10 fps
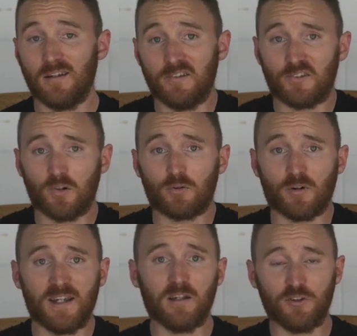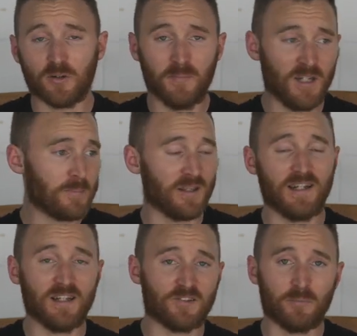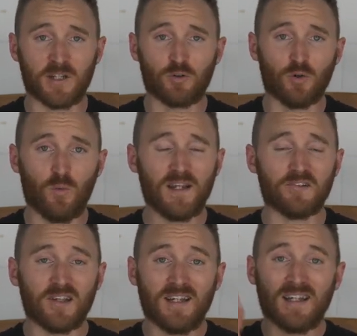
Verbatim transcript: is so great and you can manipulate it in so many cool ways?